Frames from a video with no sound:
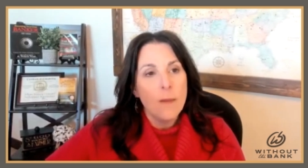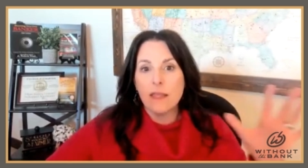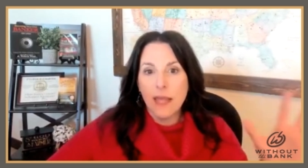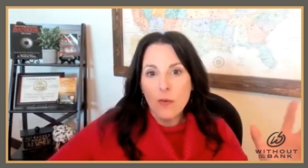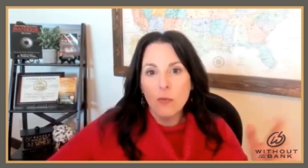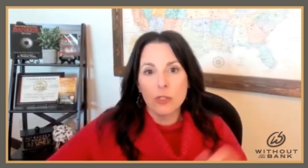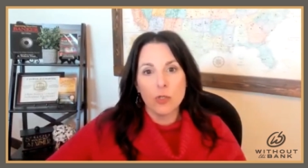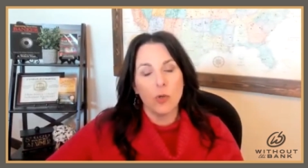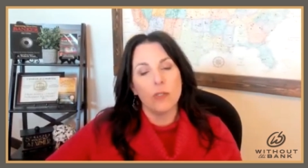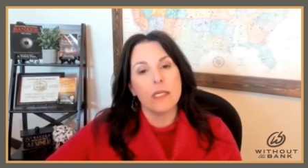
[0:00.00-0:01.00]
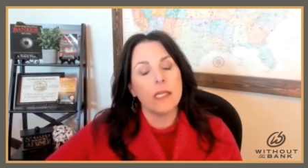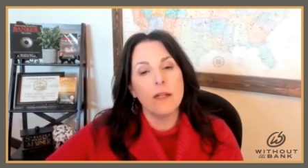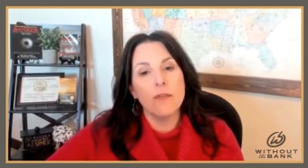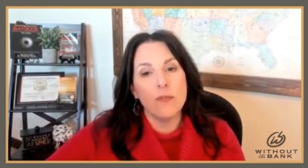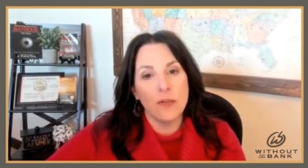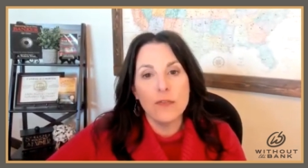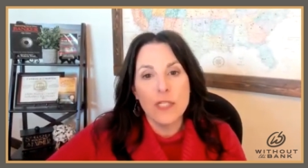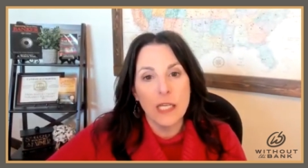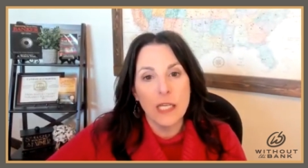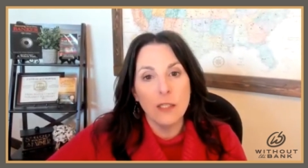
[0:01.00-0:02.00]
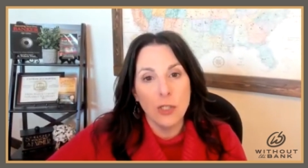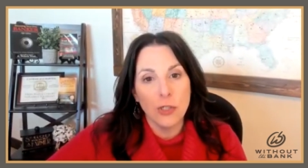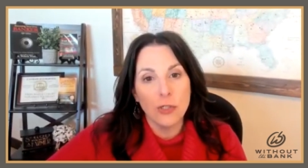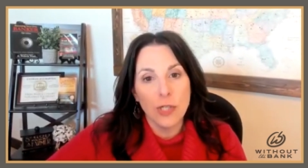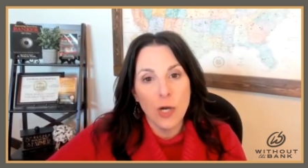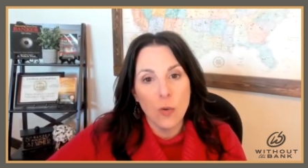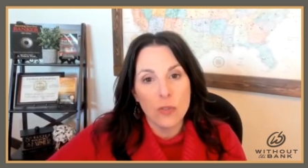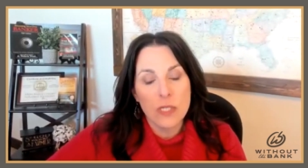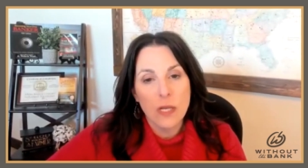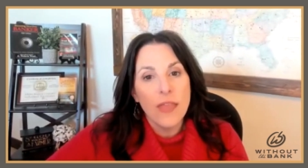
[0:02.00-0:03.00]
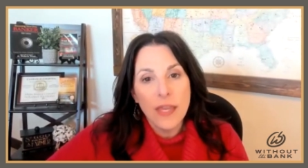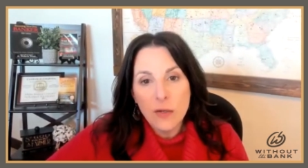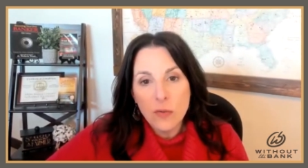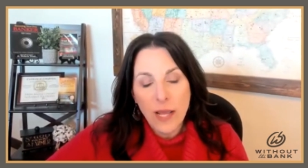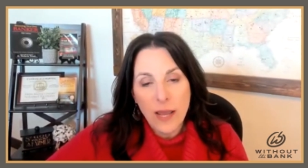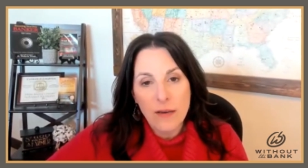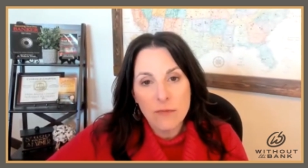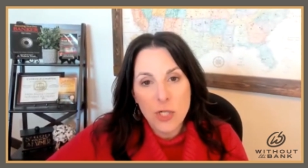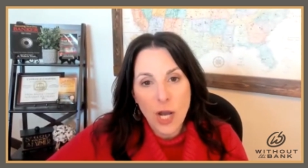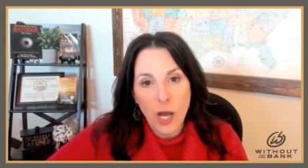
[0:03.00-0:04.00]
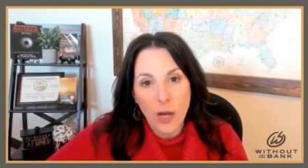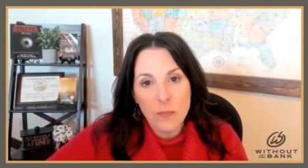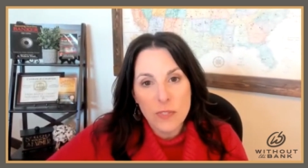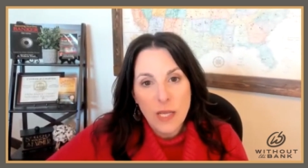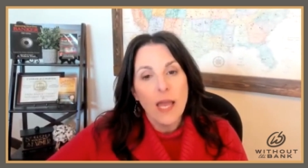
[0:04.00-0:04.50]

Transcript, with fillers: They were told to get a 15 year note. They don't have jobs.